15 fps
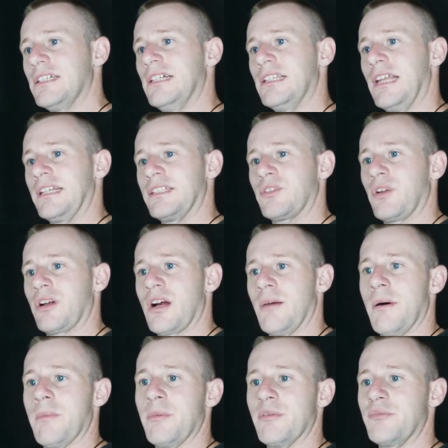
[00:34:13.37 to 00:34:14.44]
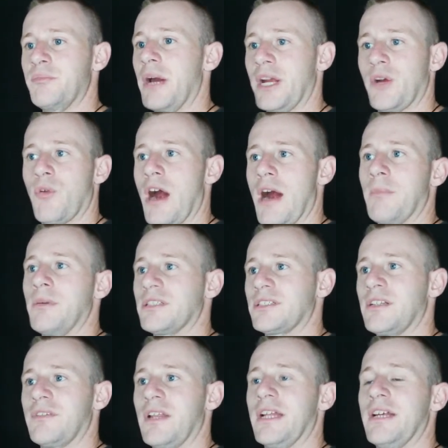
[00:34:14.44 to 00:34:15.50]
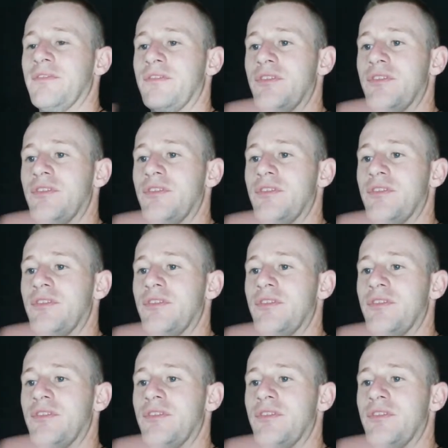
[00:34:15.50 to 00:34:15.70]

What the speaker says: Like, it's going to come up as bank robbery and stuff like that. If